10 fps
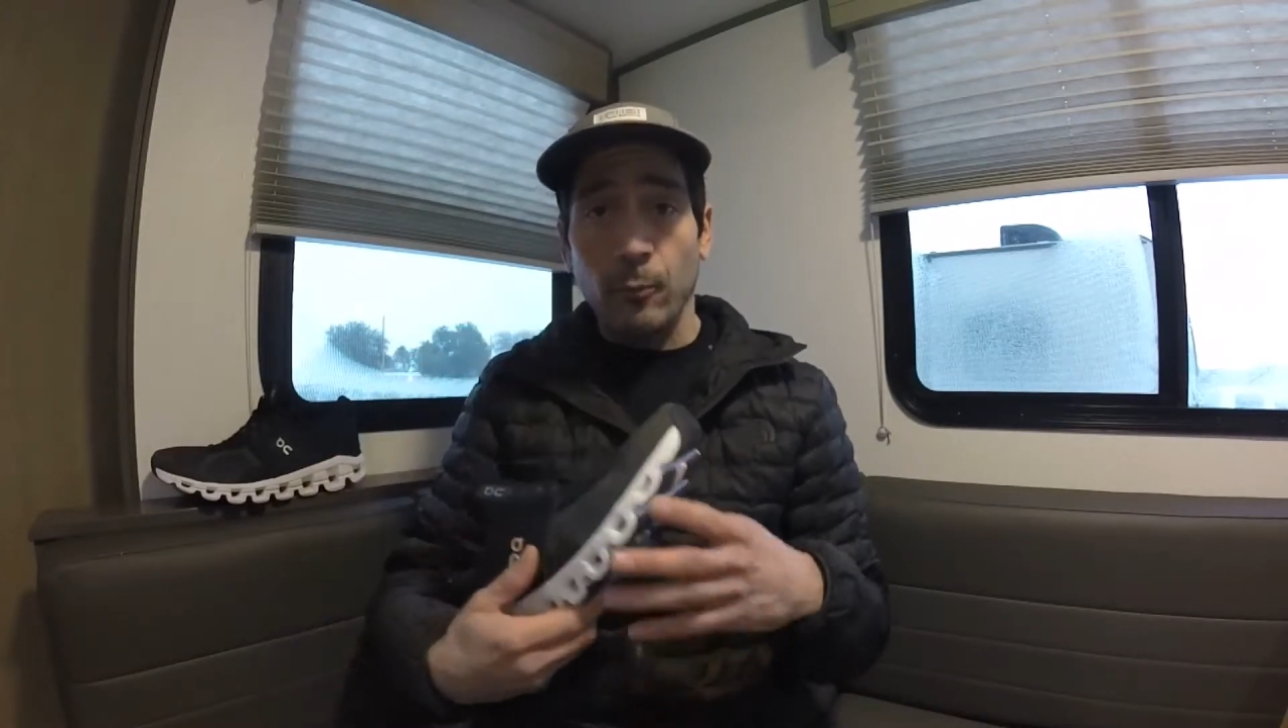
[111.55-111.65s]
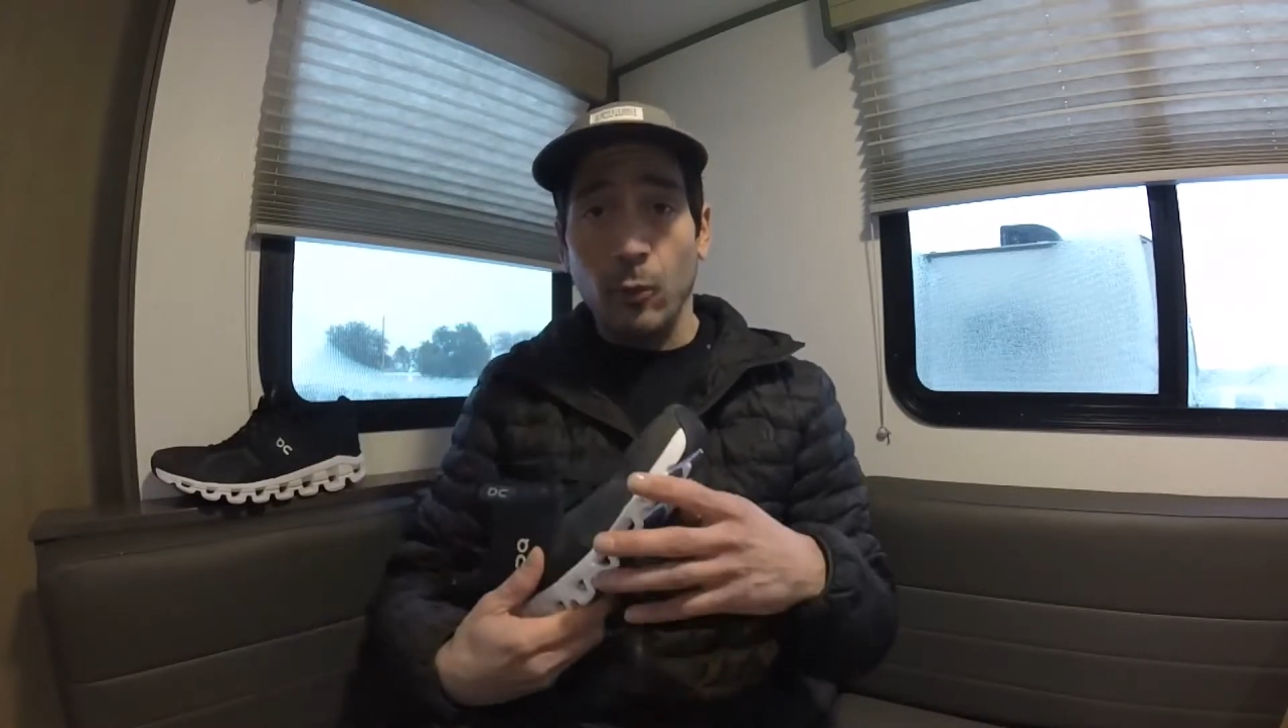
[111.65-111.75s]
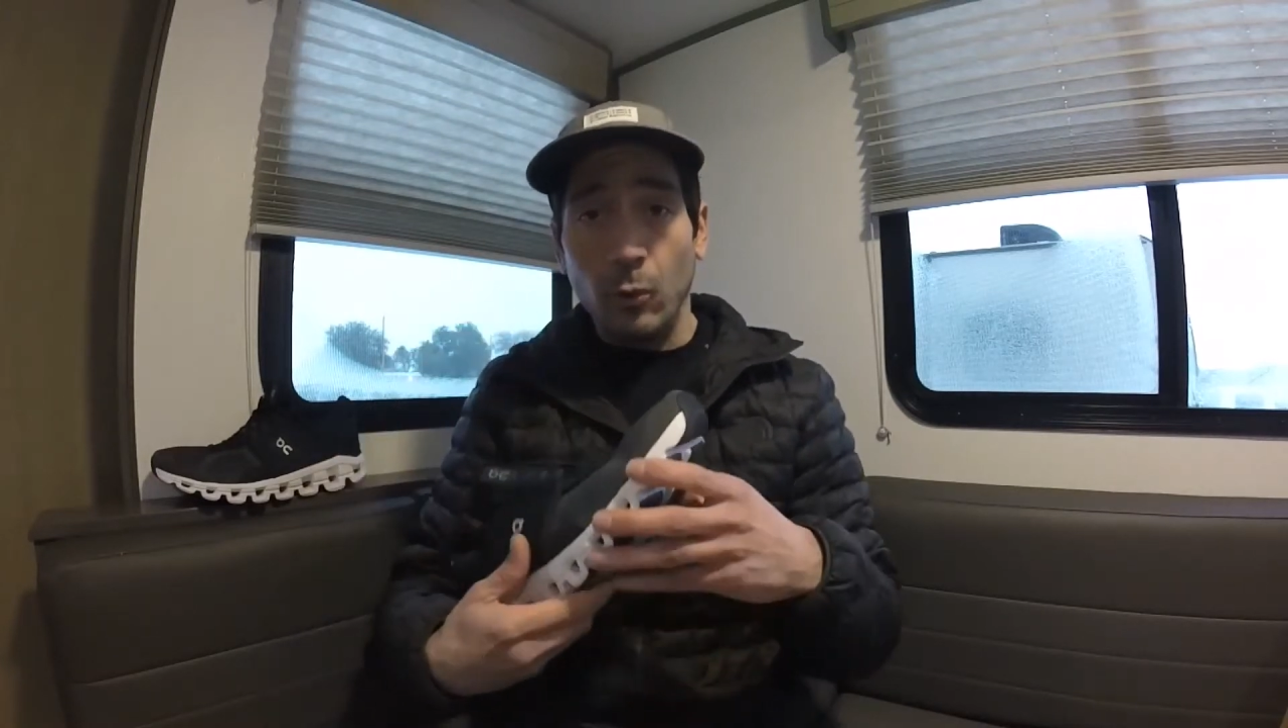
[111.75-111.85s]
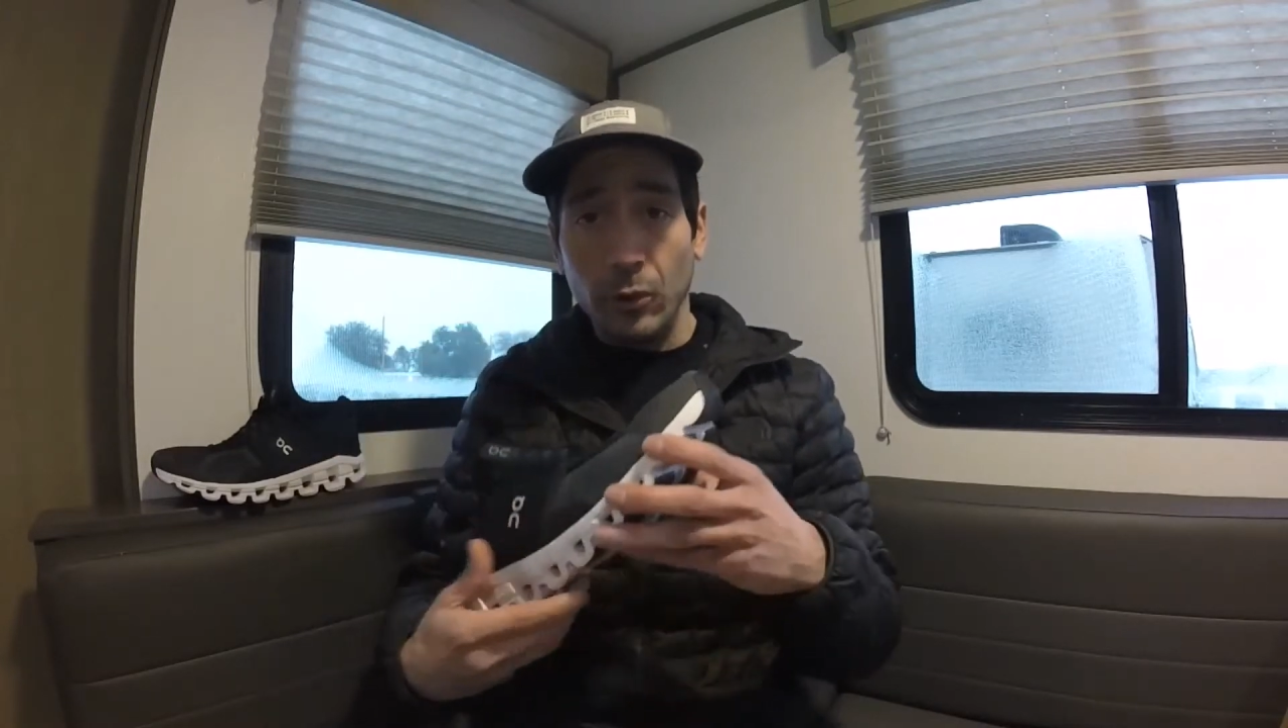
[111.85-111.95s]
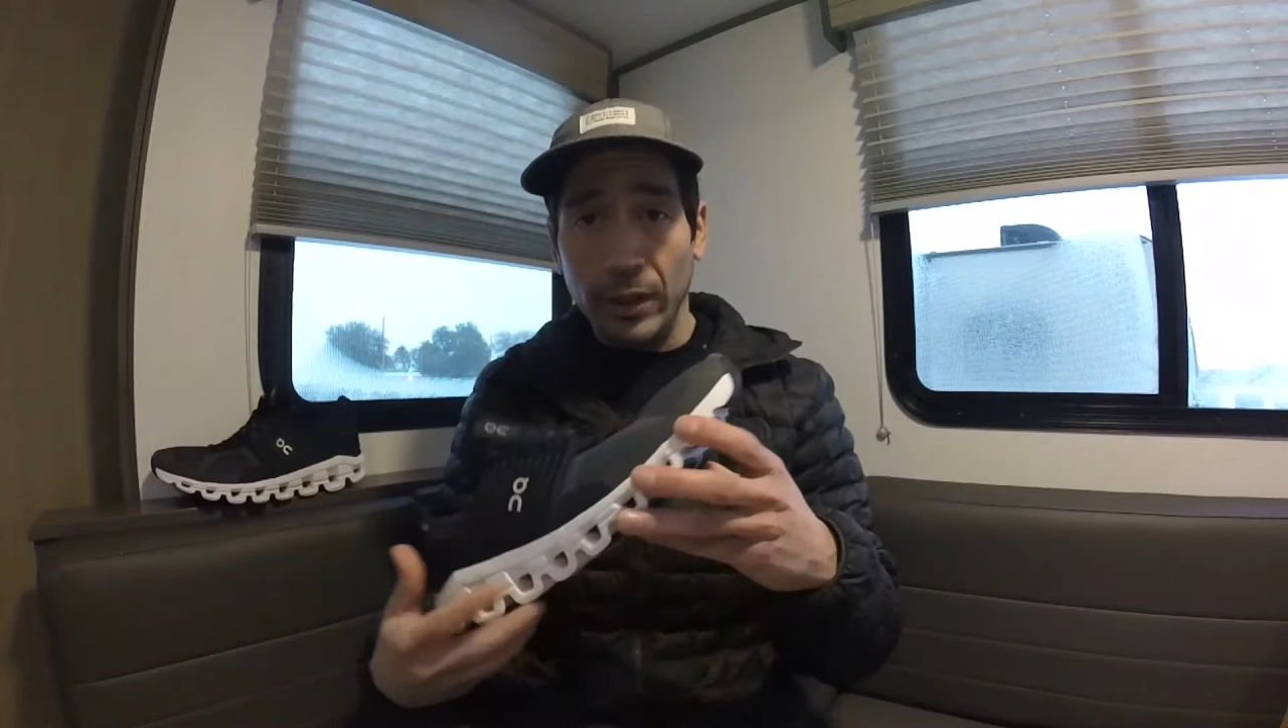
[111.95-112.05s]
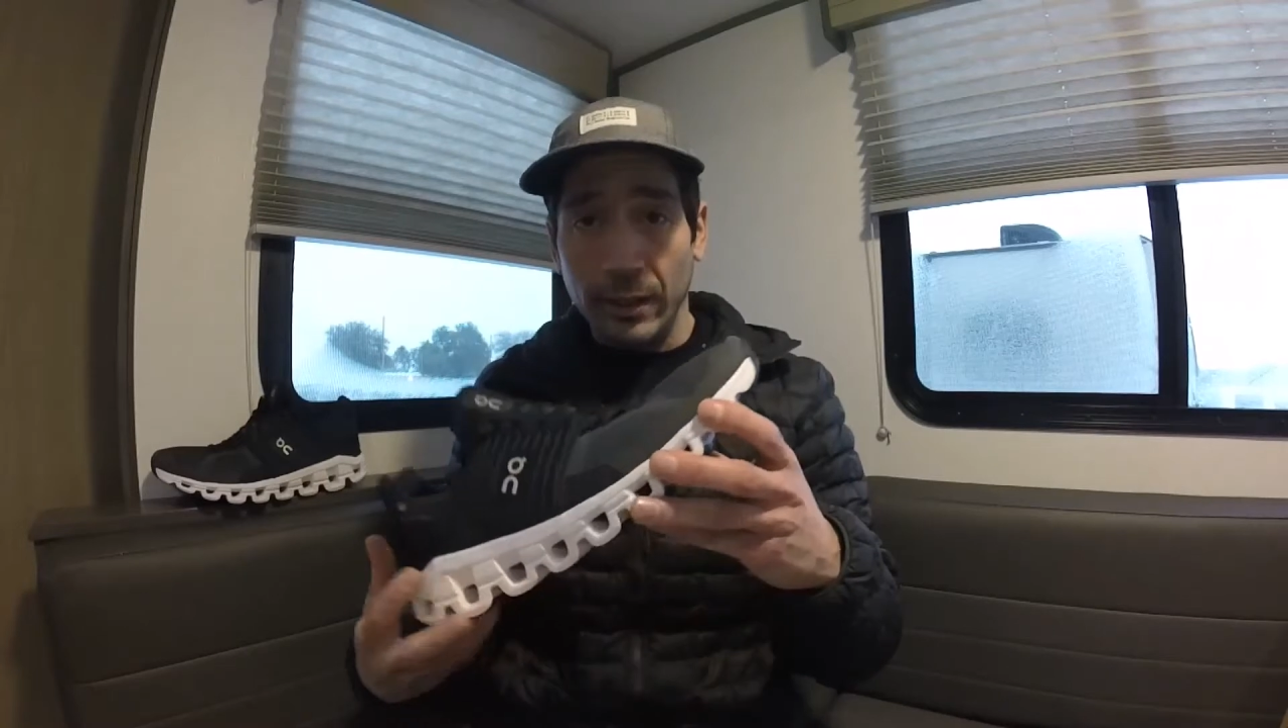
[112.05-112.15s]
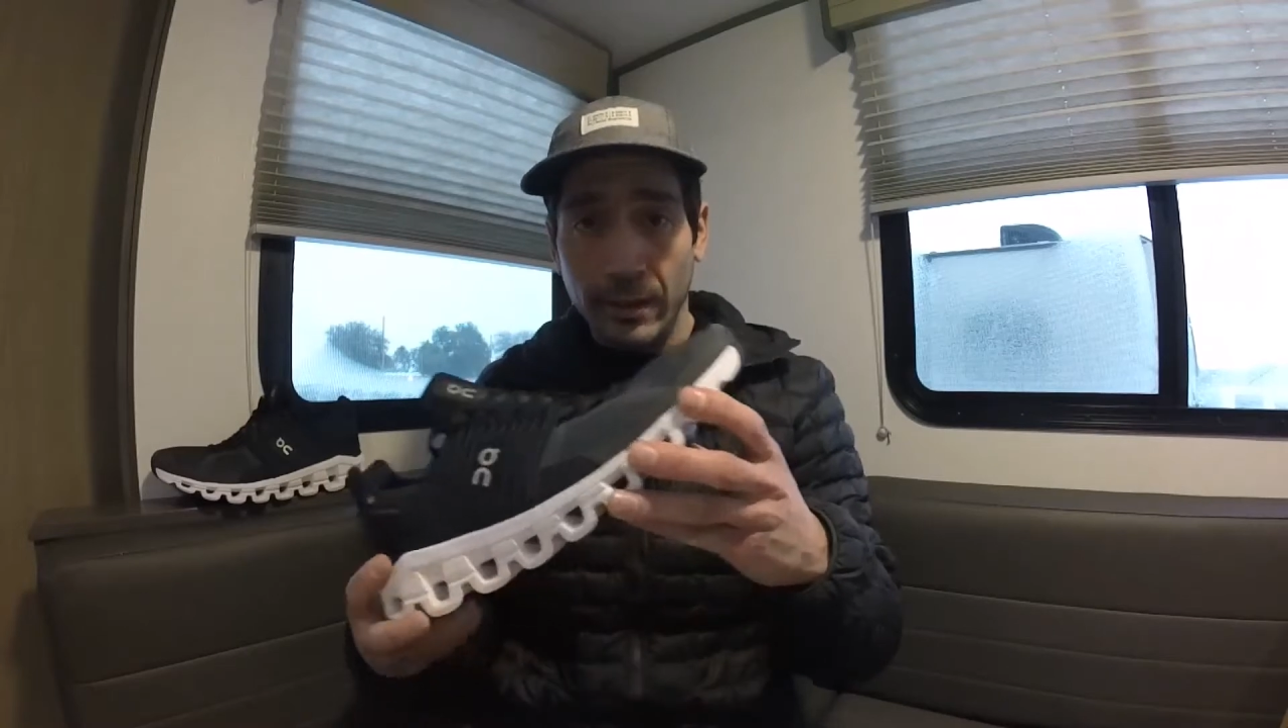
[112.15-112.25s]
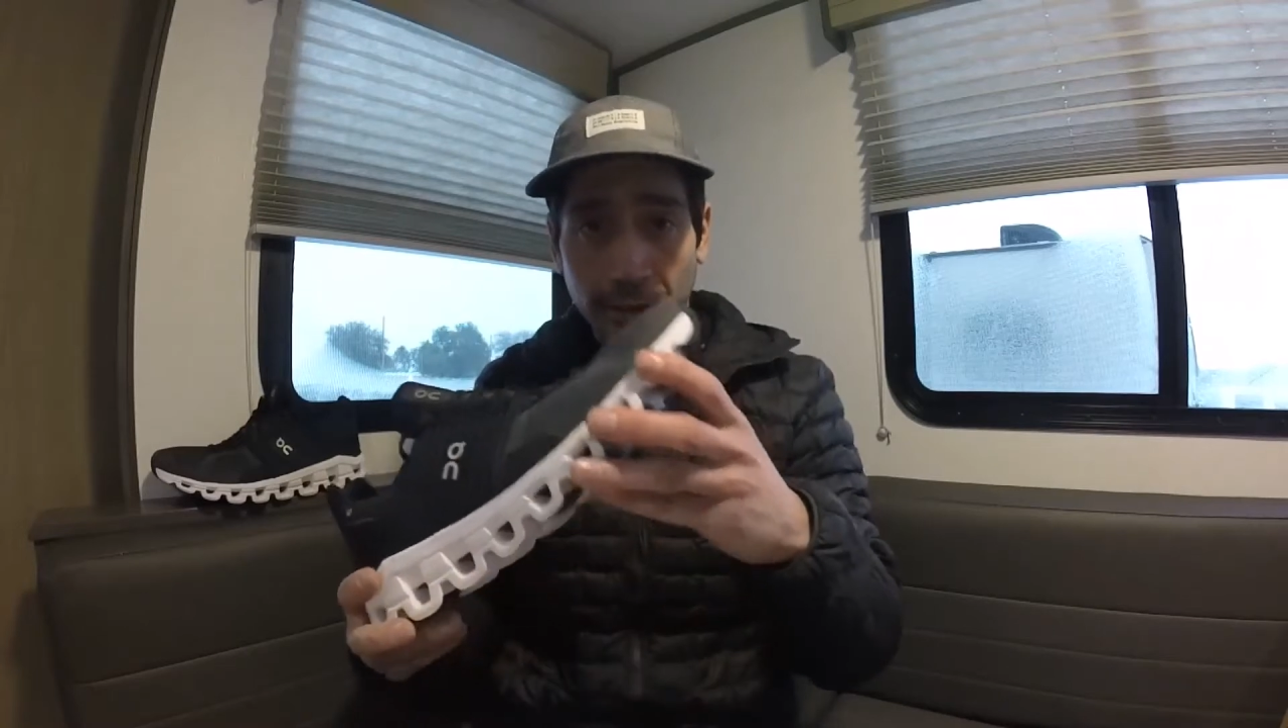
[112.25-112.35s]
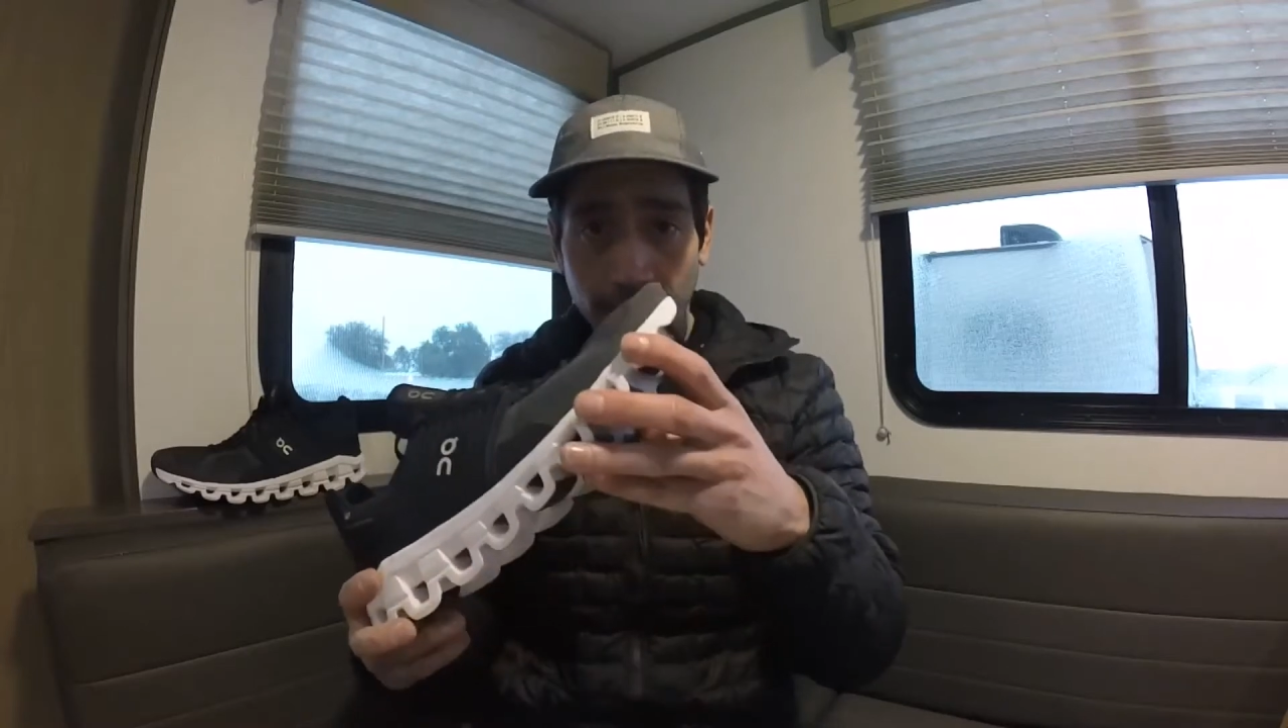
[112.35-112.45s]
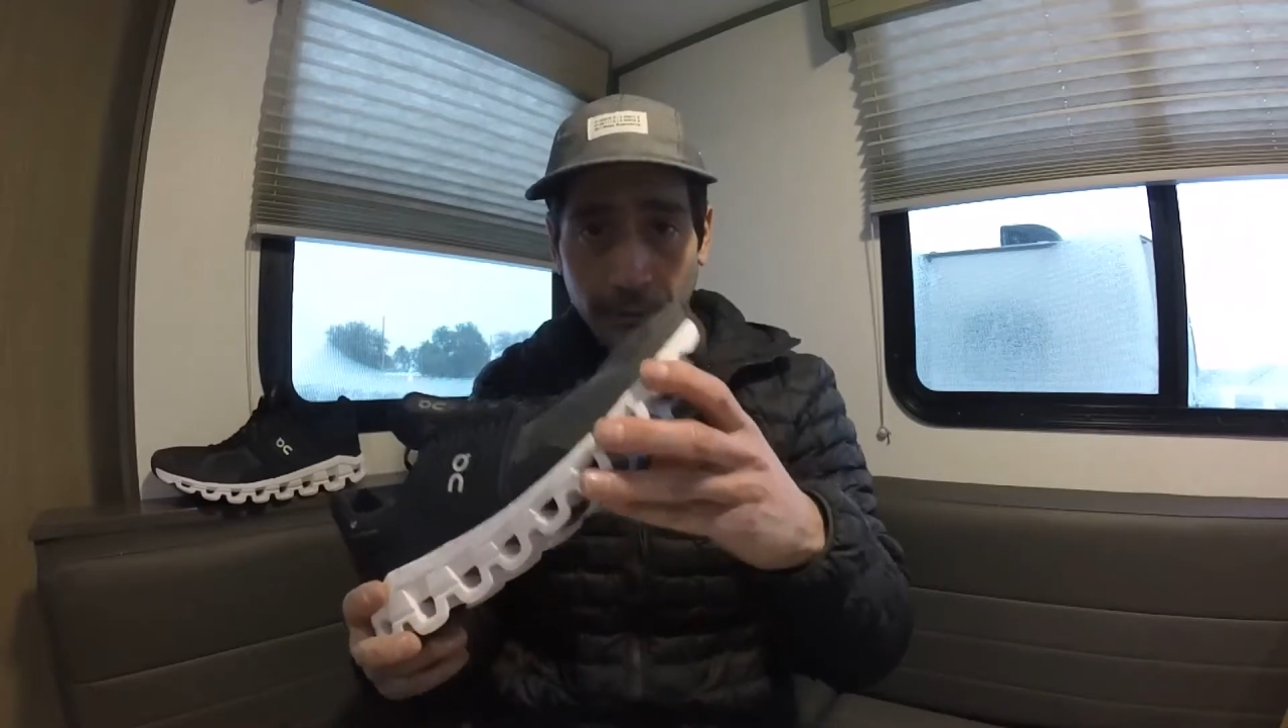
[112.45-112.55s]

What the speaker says: rolling